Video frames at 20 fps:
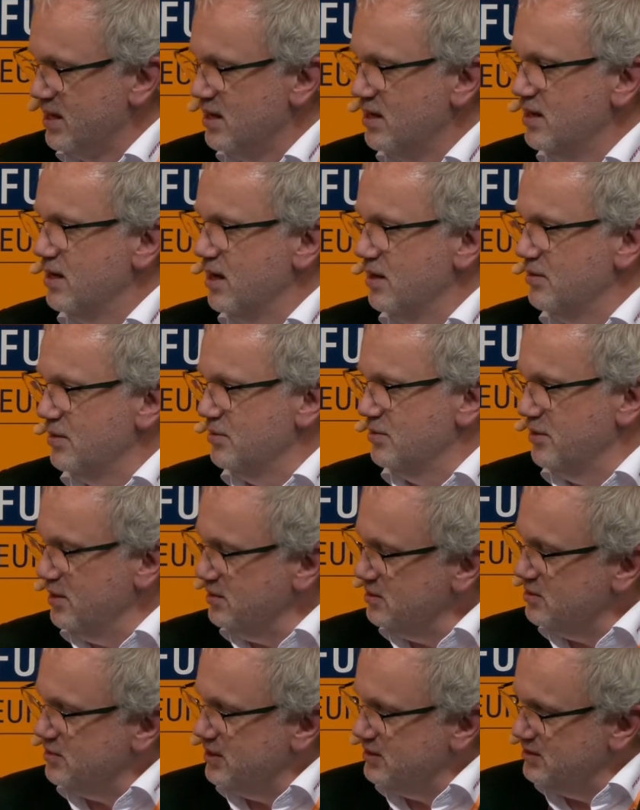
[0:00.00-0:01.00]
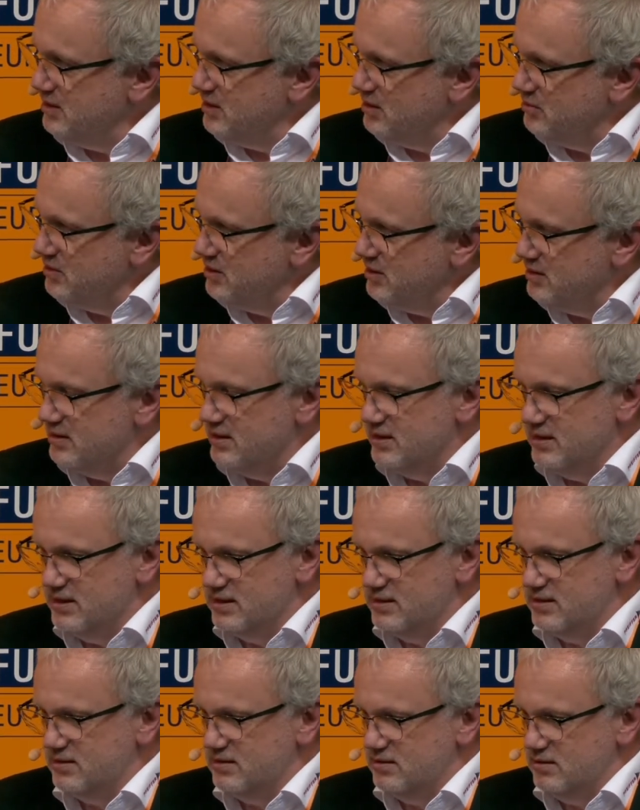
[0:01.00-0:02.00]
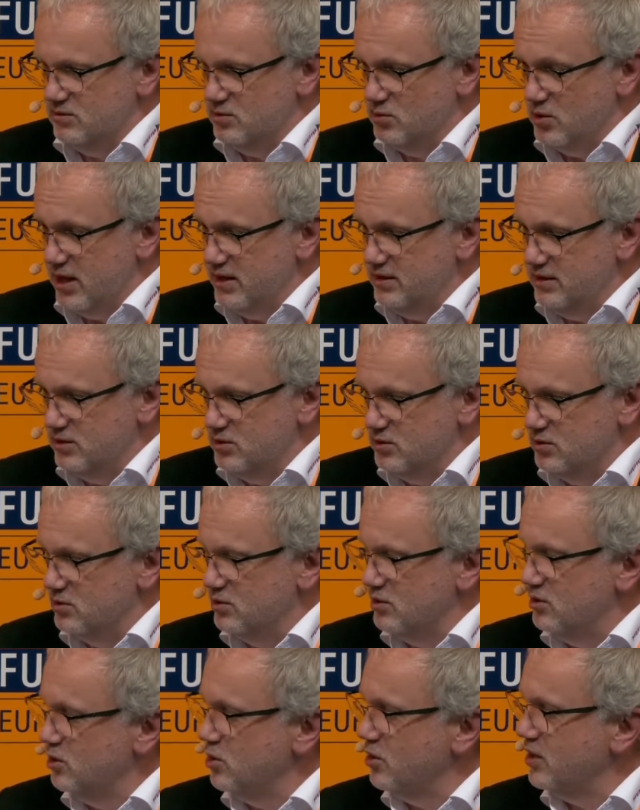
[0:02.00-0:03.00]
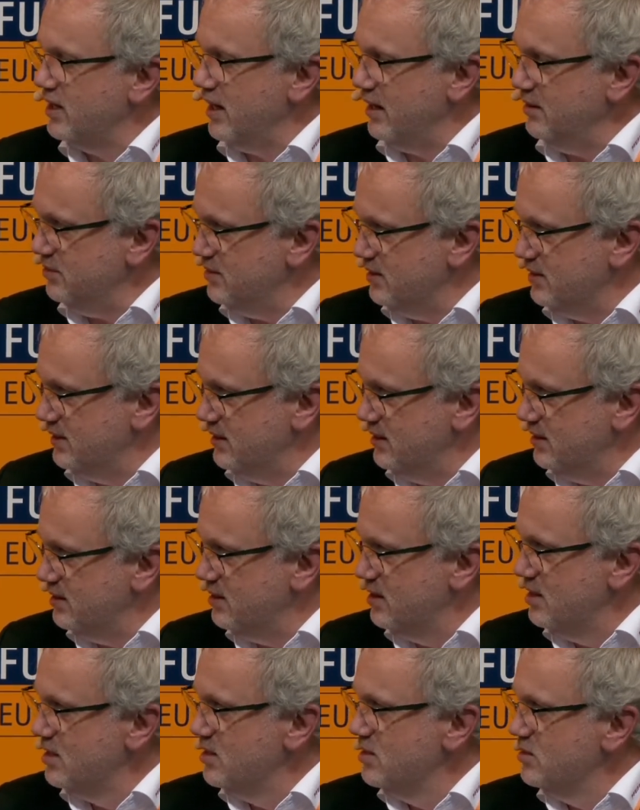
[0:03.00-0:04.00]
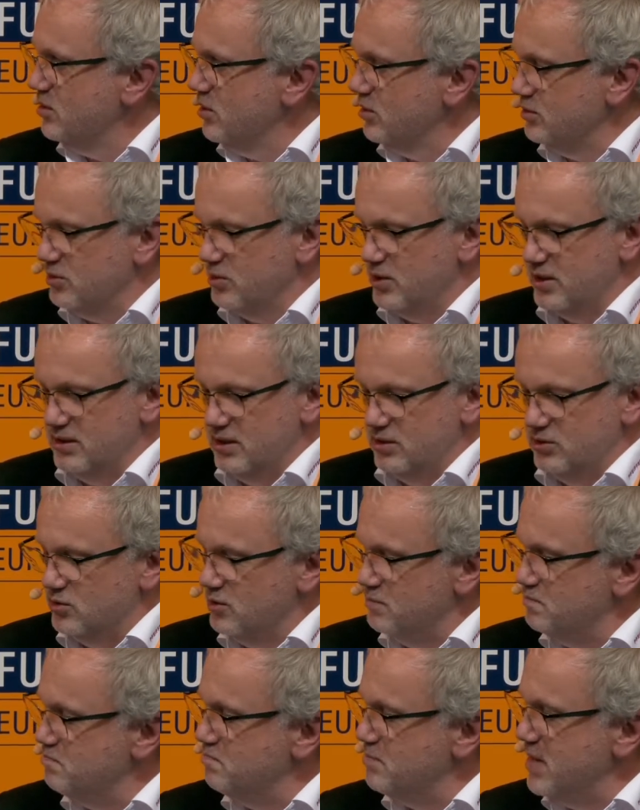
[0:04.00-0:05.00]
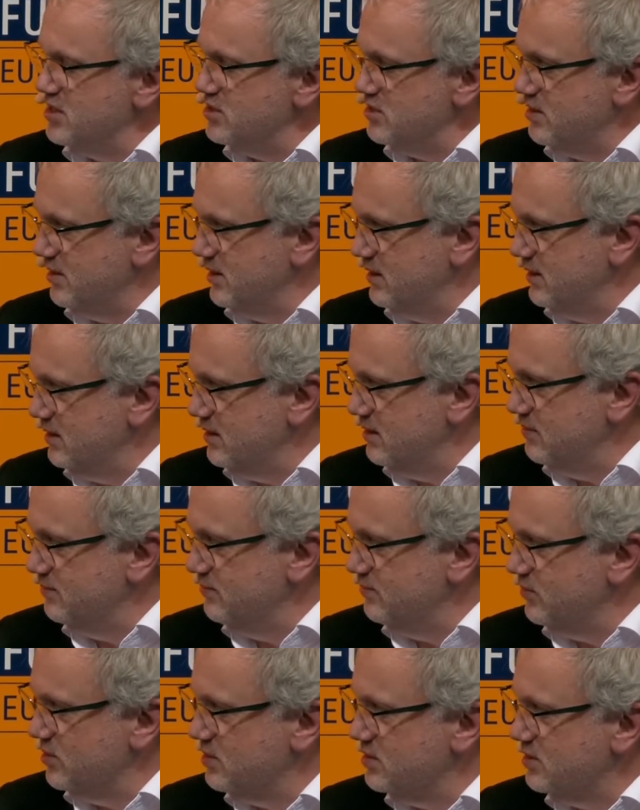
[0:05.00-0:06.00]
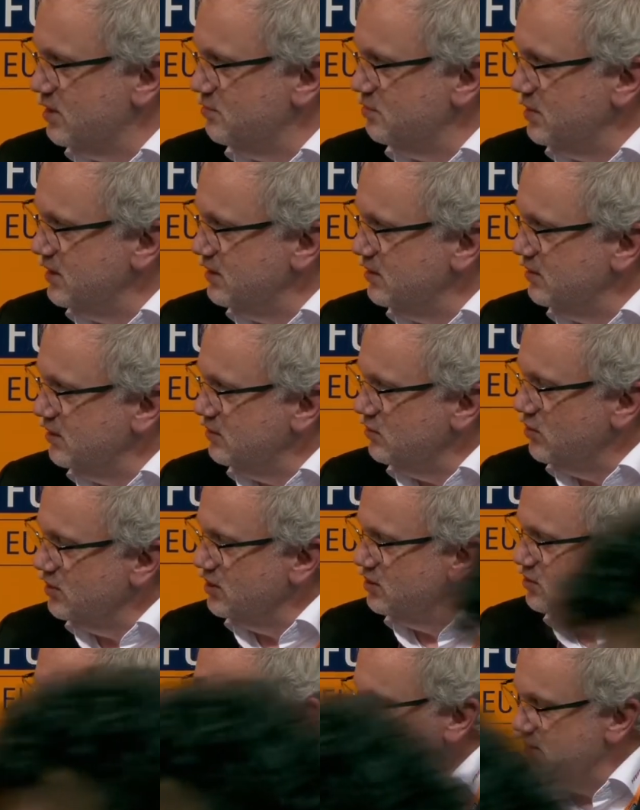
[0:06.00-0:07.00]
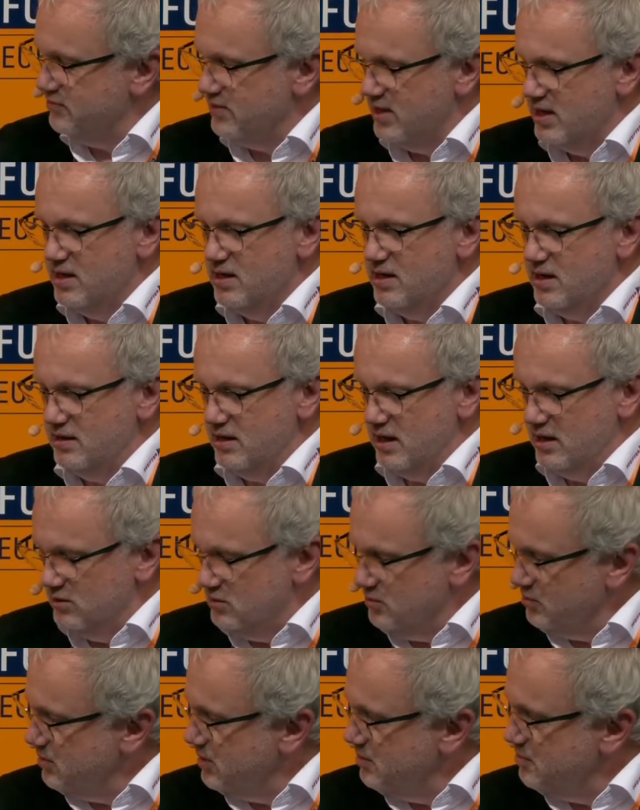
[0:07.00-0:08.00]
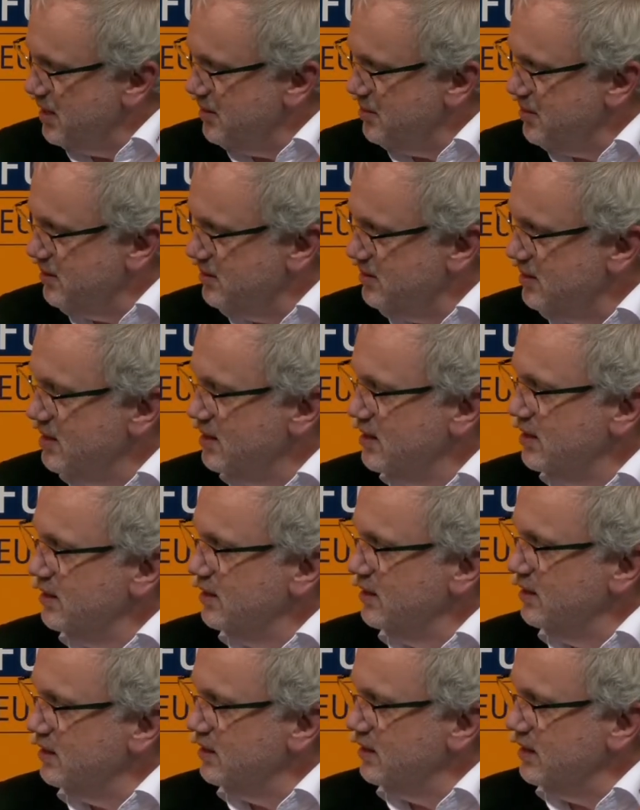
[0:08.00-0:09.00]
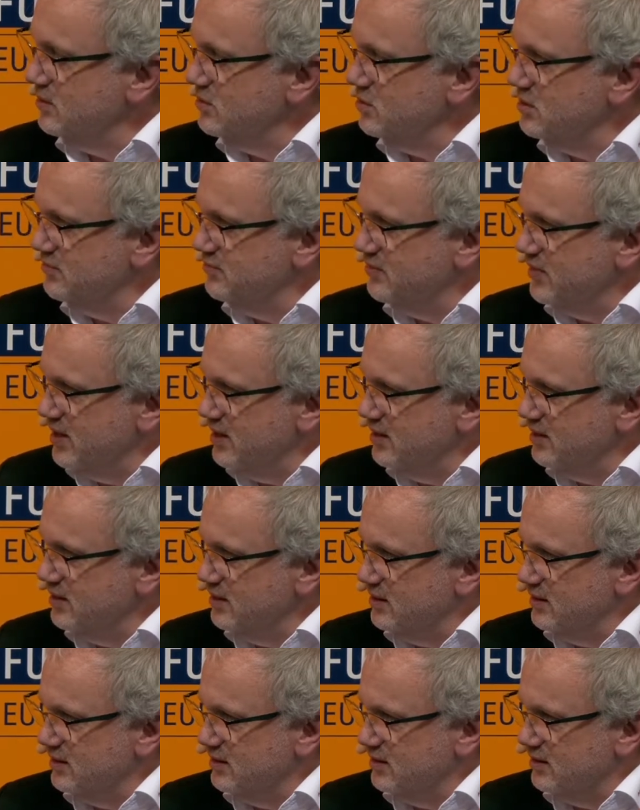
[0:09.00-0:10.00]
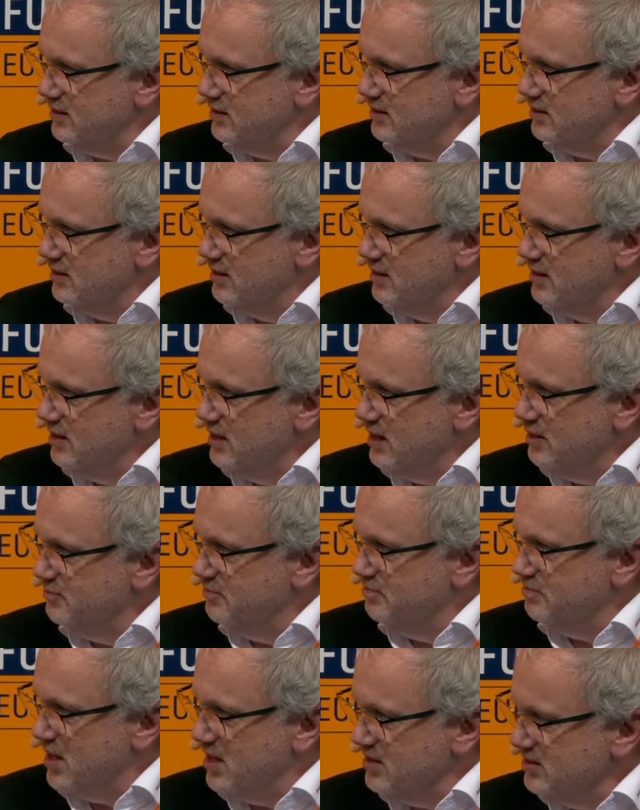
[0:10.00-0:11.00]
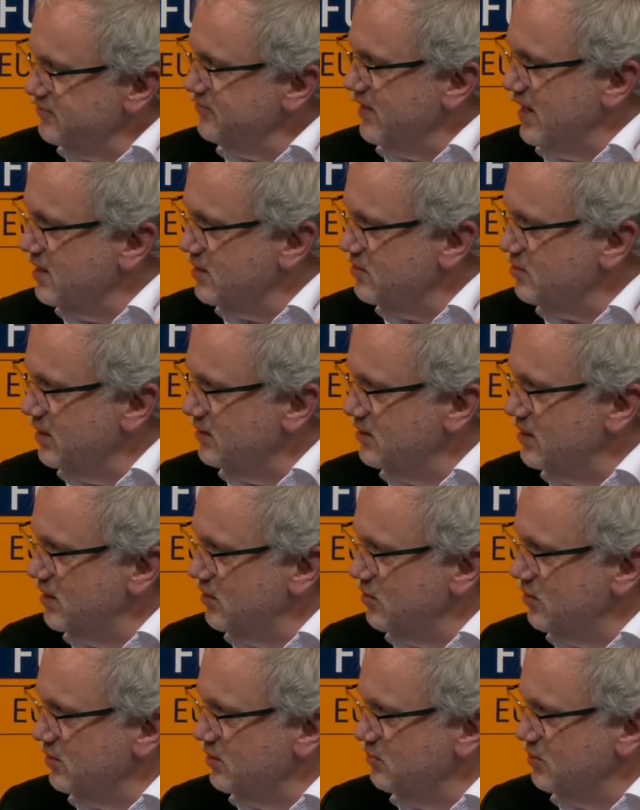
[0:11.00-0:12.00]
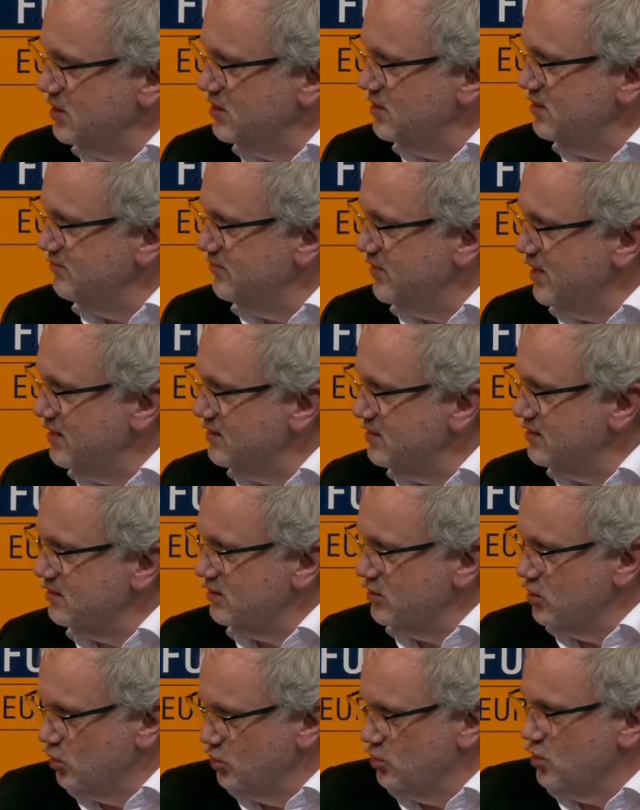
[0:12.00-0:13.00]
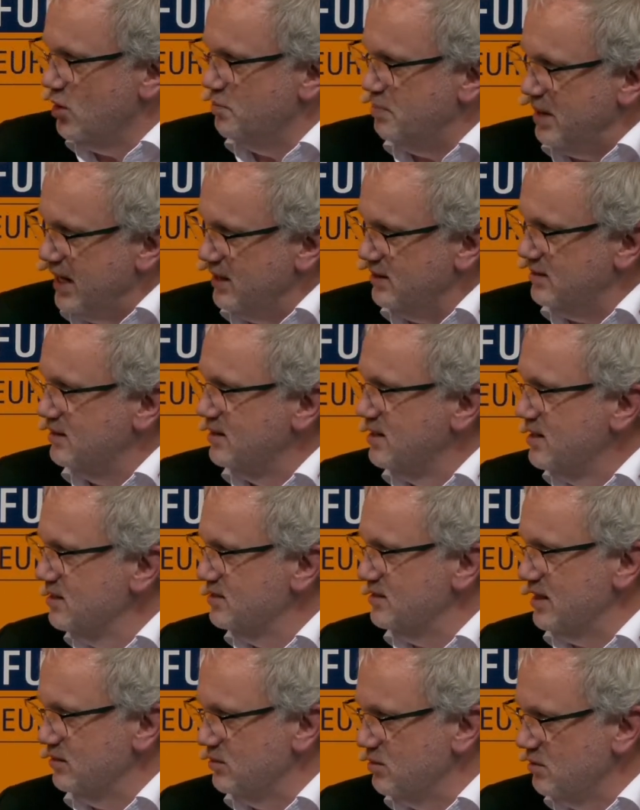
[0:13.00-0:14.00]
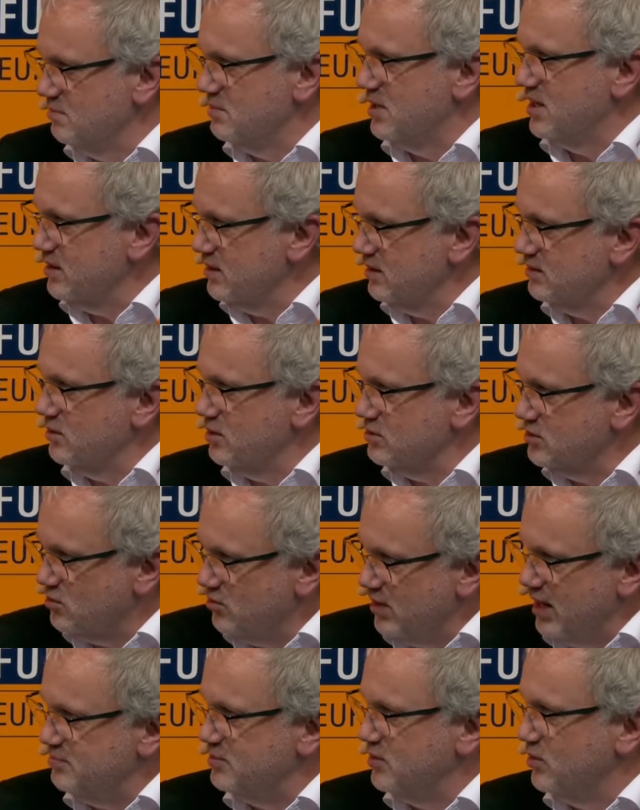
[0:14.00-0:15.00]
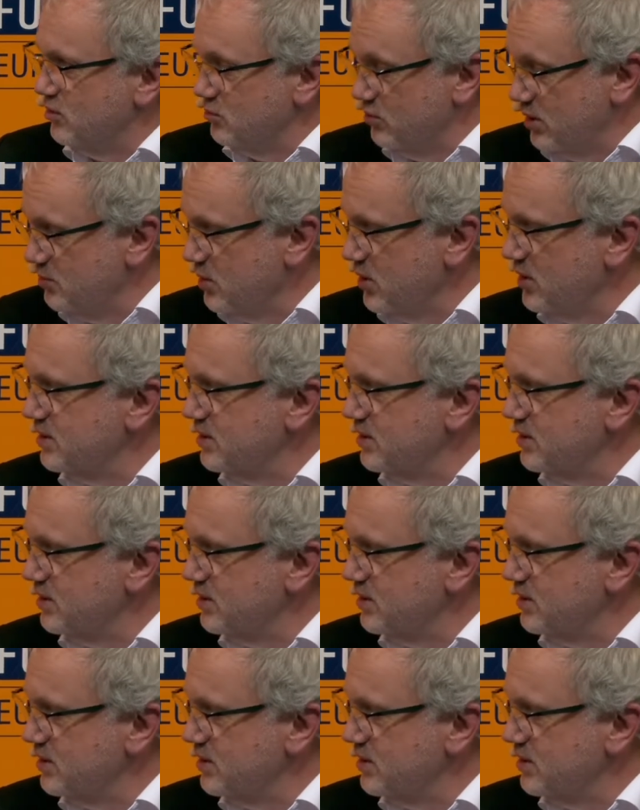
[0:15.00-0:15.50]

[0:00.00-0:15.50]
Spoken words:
And the third criterion is, do I need to locate the leak, or do I need to measure the leak? For example, in order to have an integral method and to define a pass-fail criterion which defines good or bad, send to the market or scrap or rework.